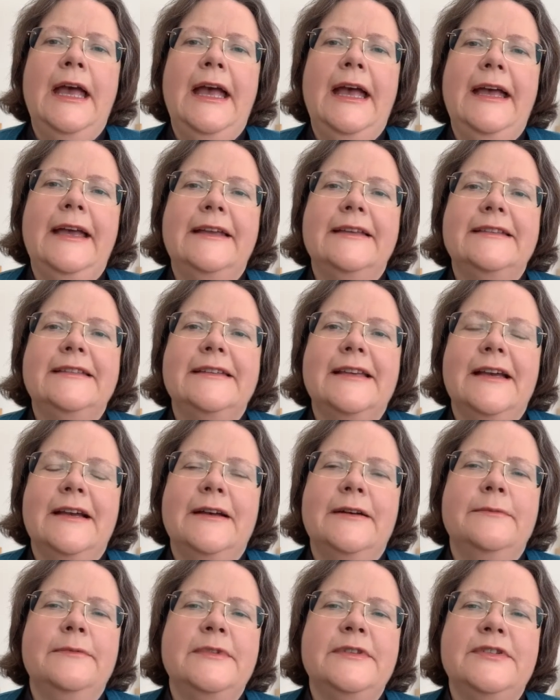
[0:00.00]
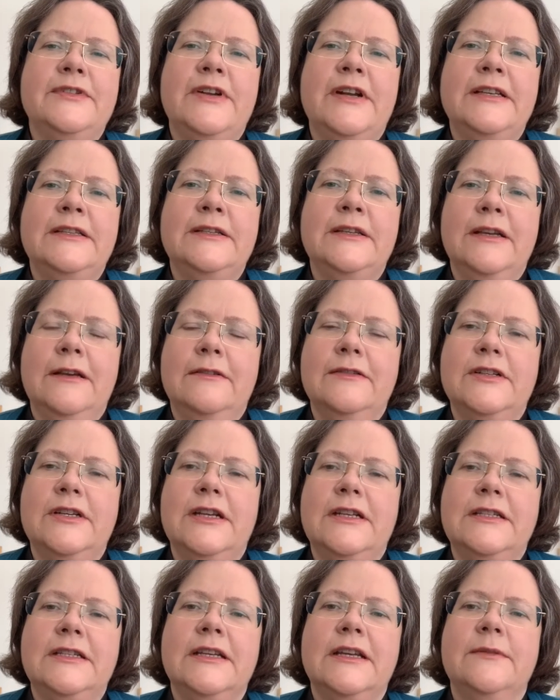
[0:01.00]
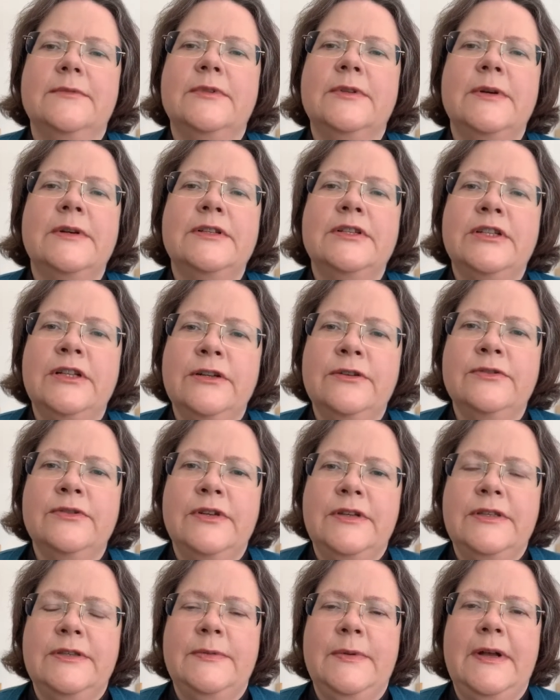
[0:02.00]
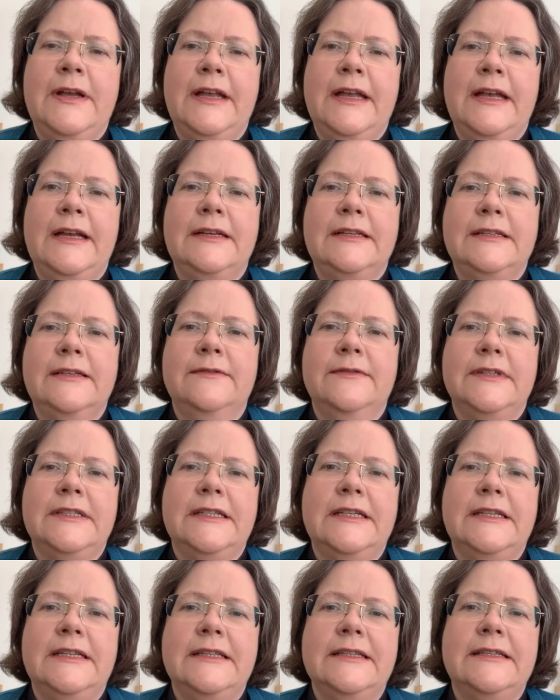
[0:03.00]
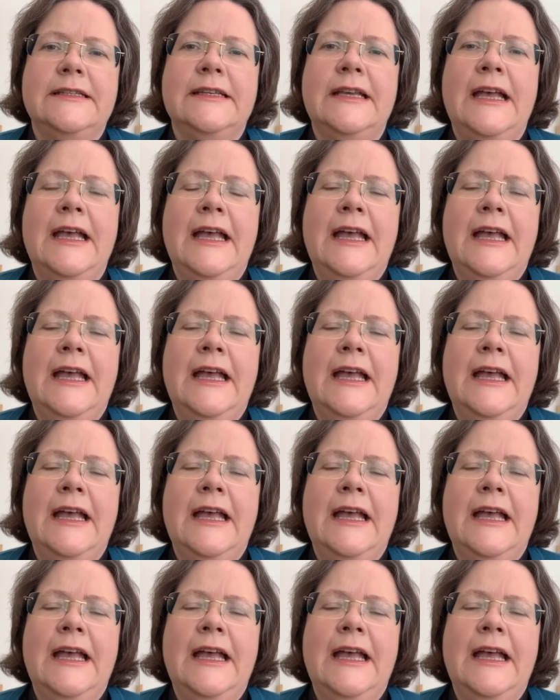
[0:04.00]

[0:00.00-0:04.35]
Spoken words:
And I was trying to encourage her to come to our children's work activities.